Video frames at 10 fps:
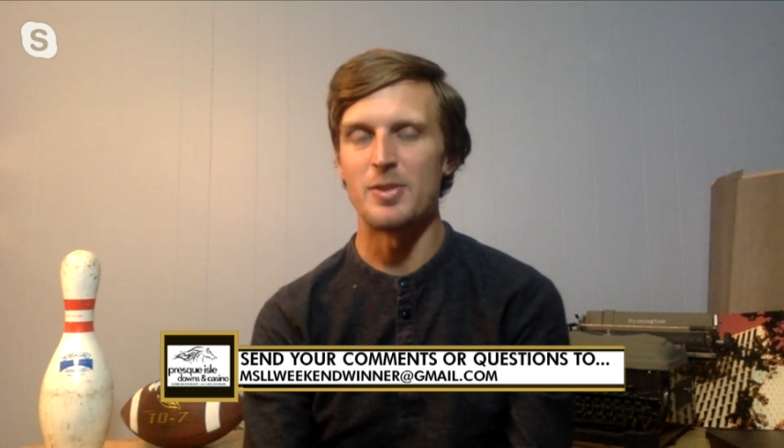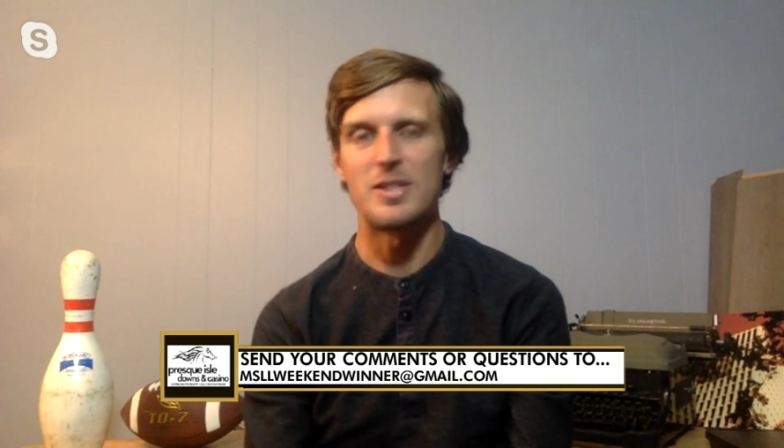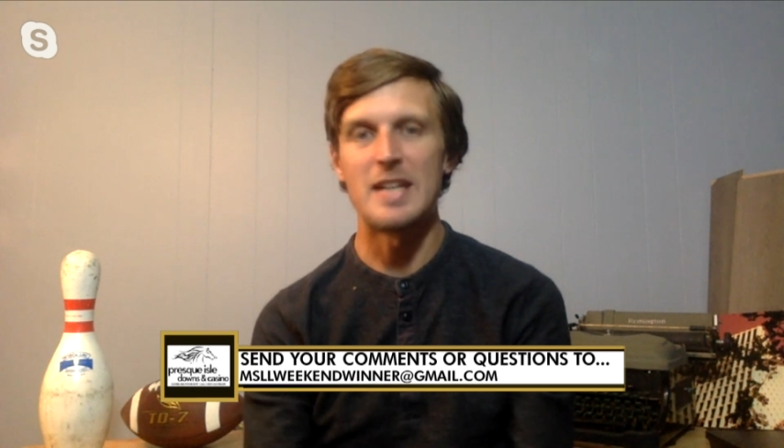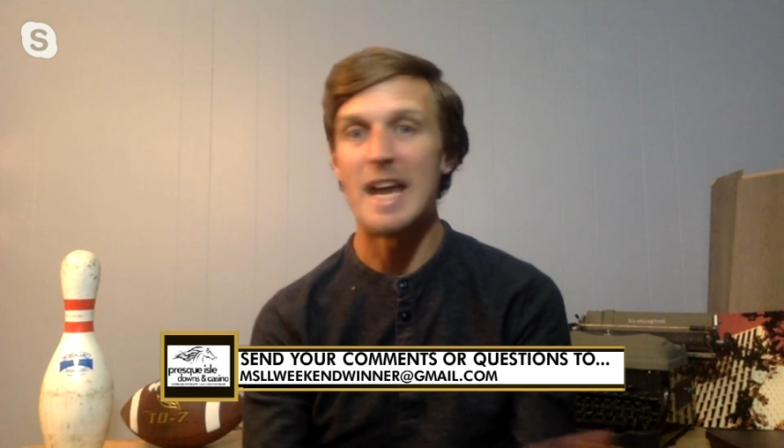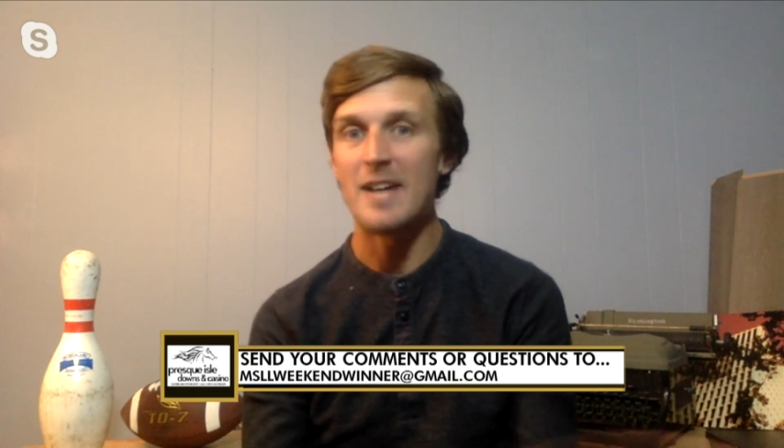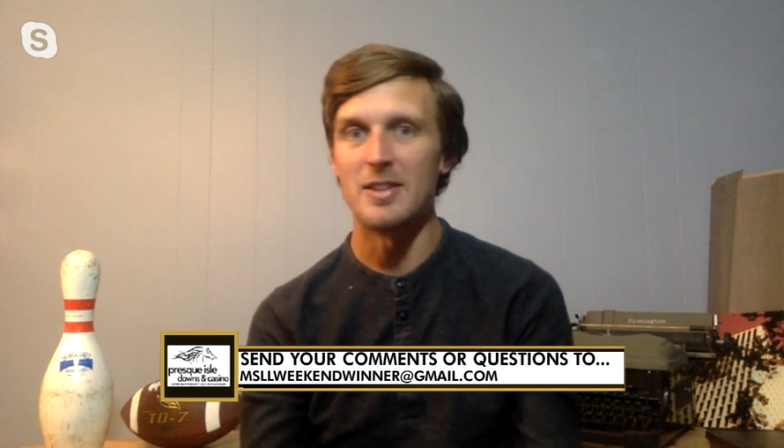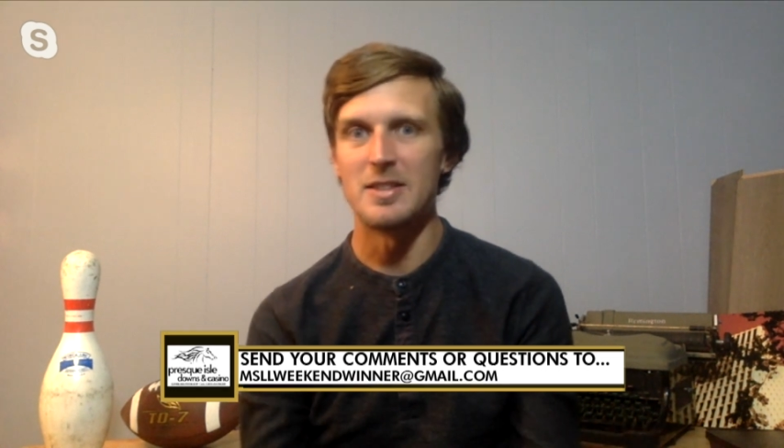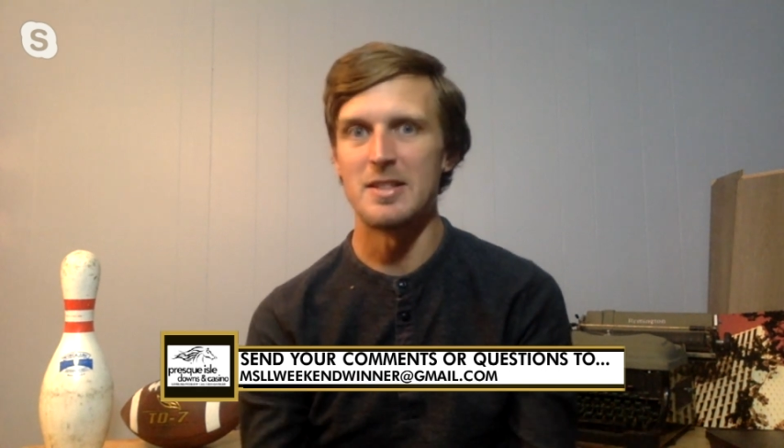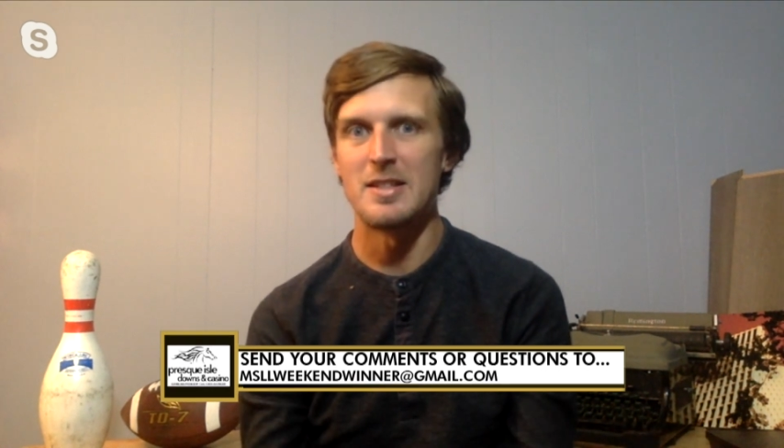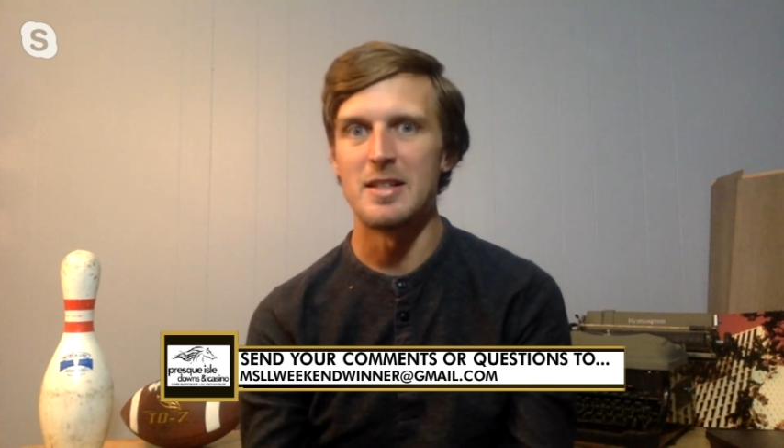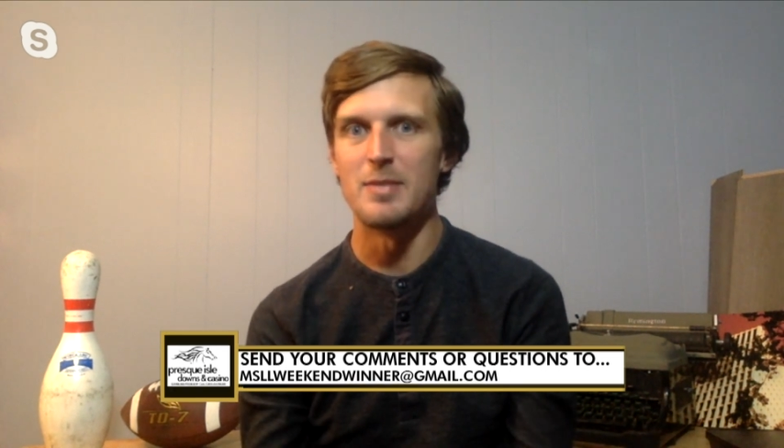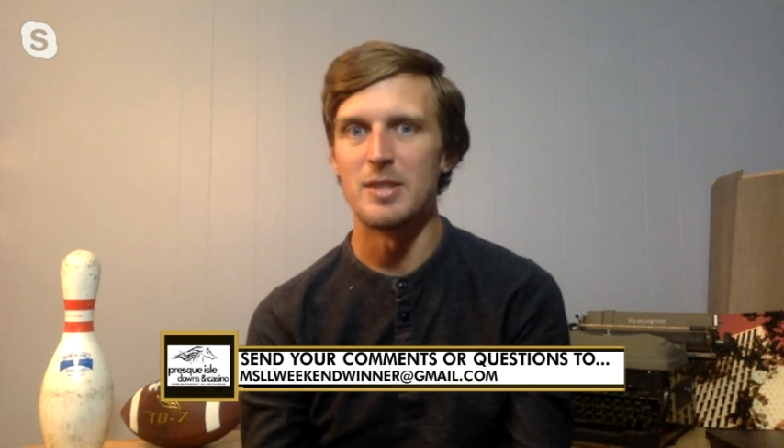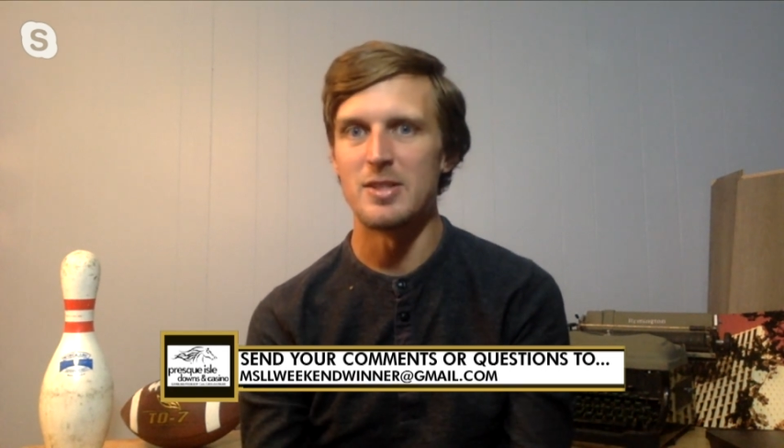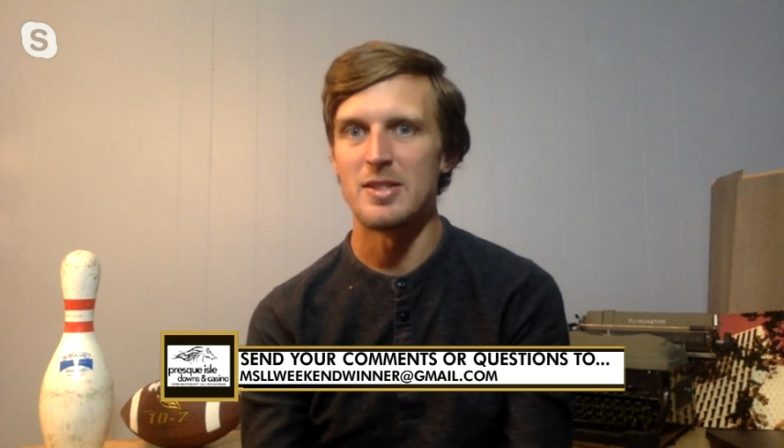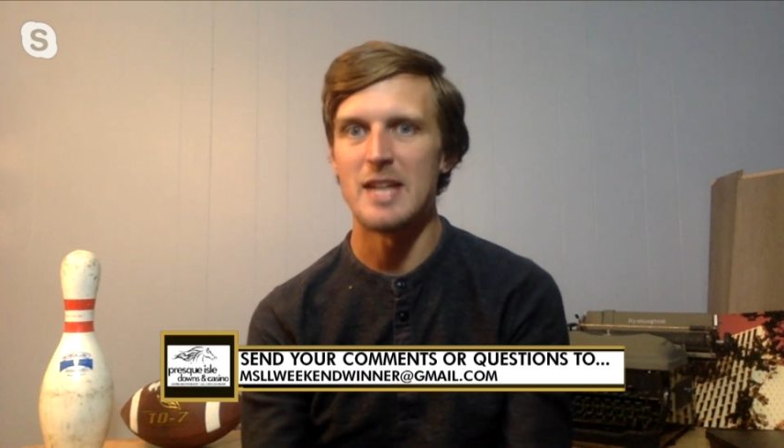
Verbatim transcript: Seattle is a team that's just